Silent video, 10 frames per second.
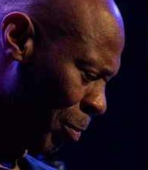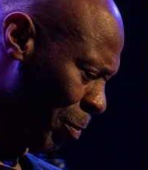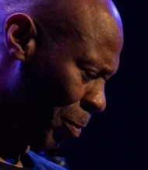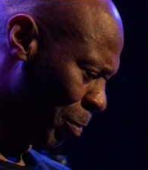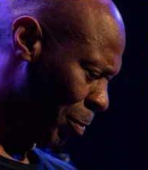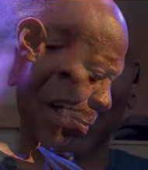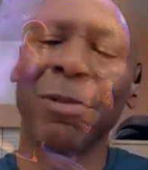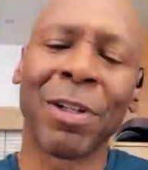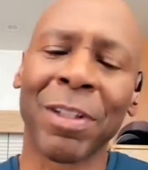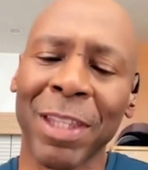which I didn't
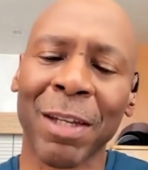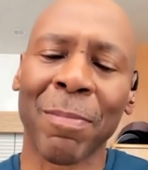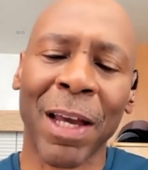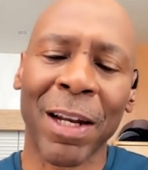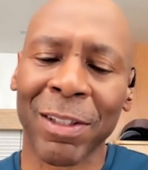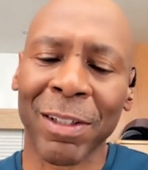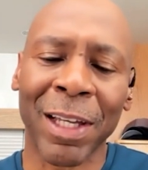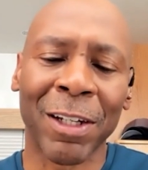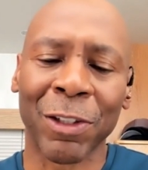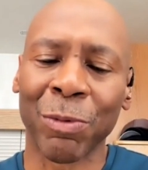really think about it till
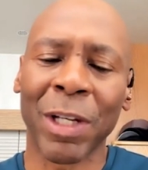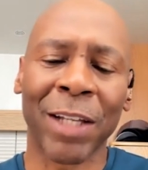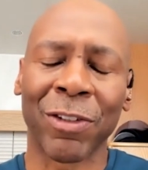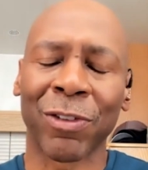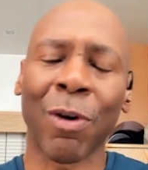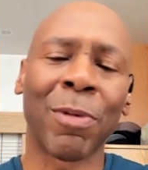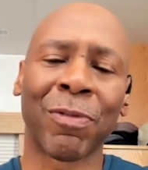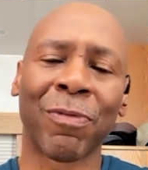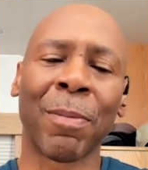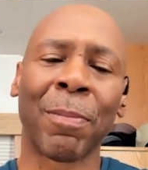later, cause we had so
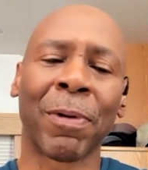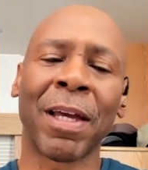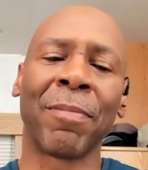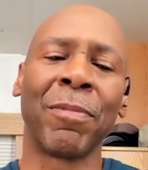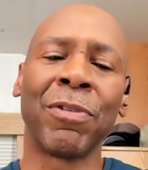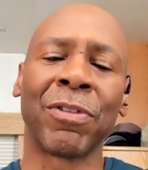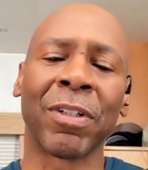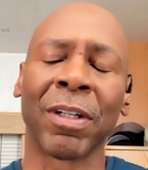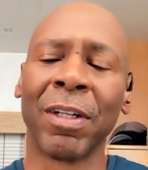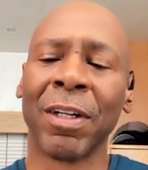much fun playing music